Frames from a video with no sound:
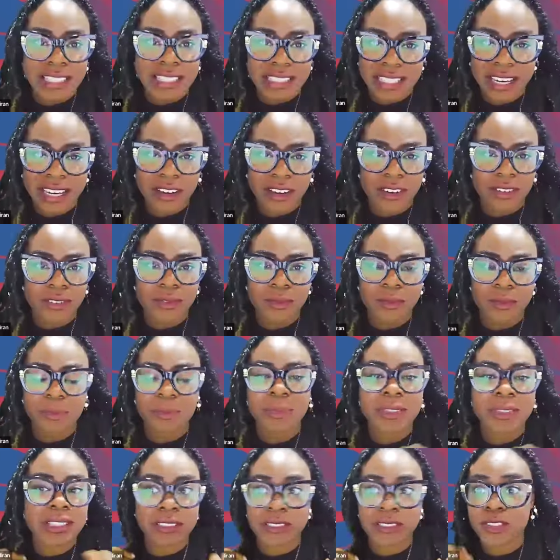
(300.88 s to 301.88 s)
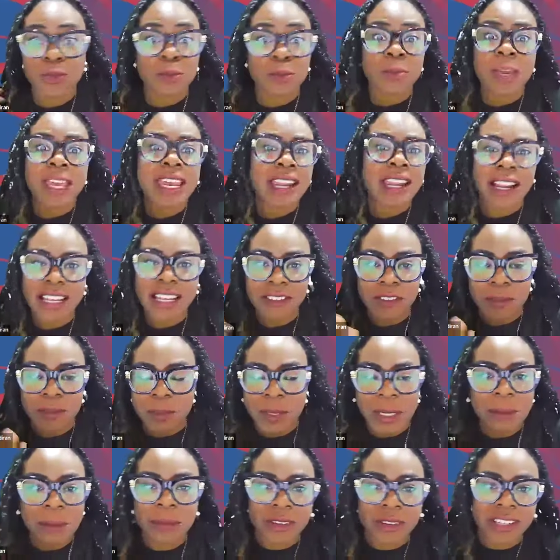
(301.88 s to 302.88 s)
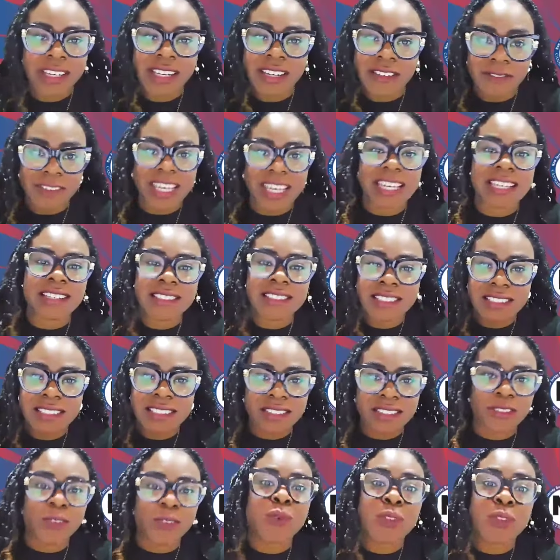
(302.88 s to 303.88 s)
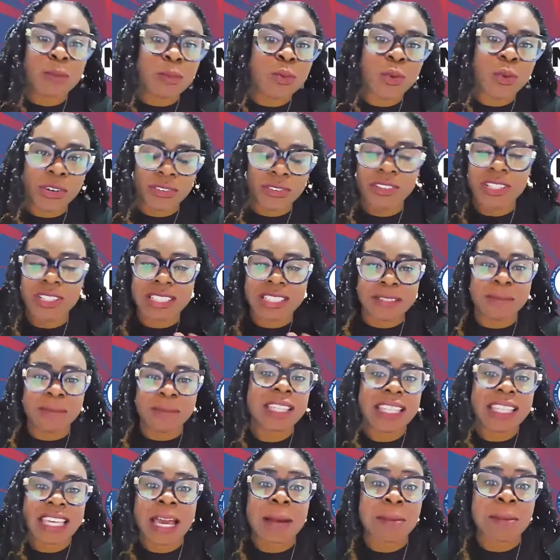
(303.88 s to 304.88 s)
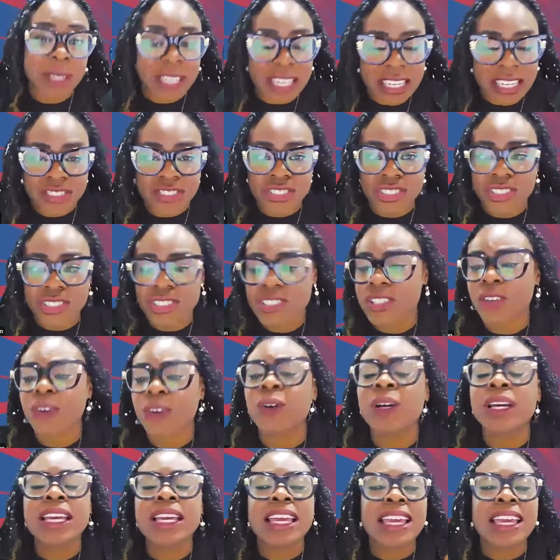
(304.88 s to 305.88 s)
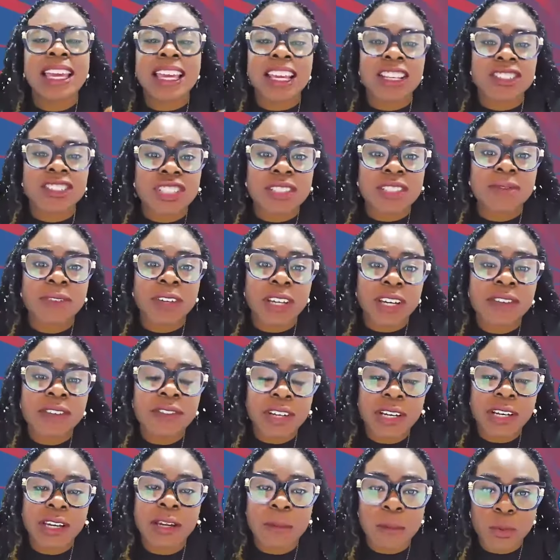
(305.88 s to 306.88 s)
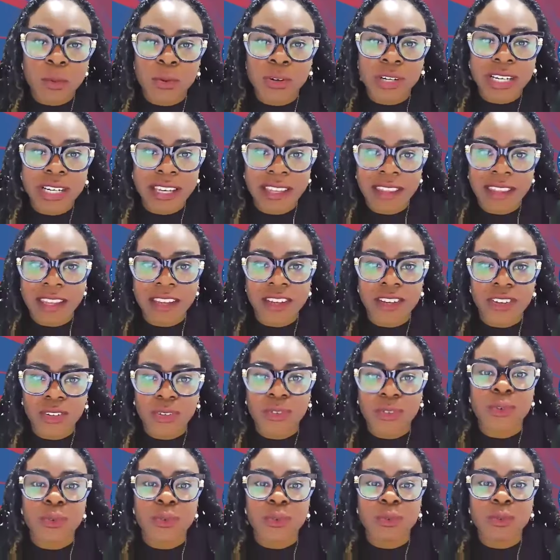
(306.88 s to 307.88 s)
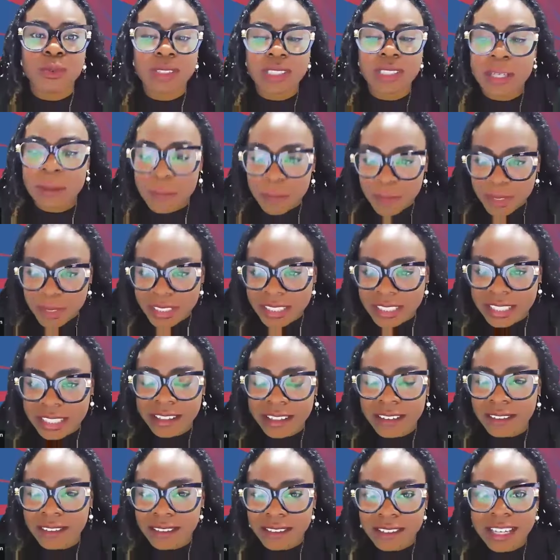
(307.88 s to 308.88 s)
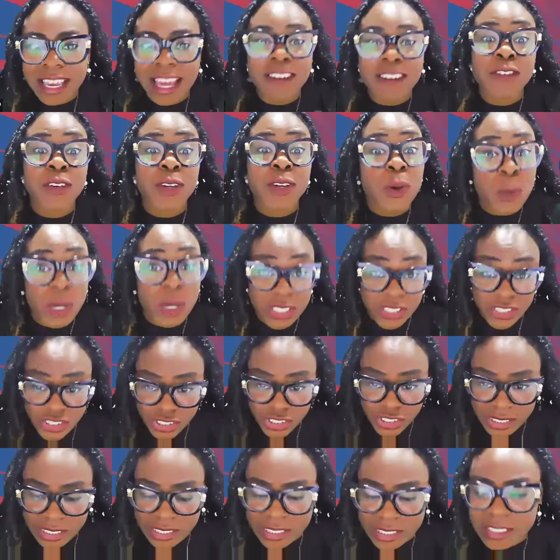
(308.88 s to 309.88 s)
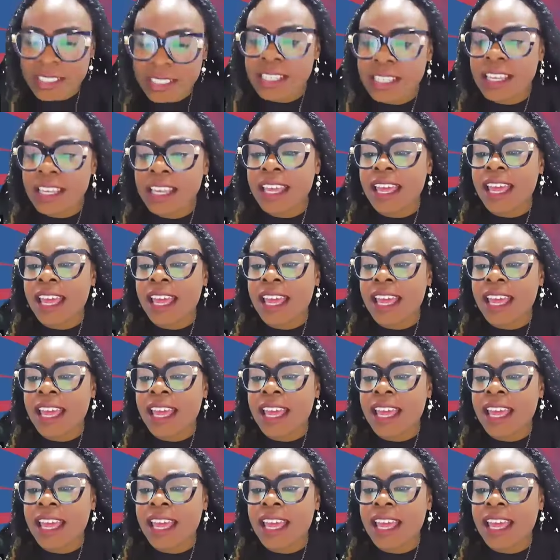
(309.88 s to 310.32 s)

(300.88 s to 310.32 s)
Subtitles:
things out, you may not even be able to advance through the portal and submit the application. So it's very, very important that you complete every question.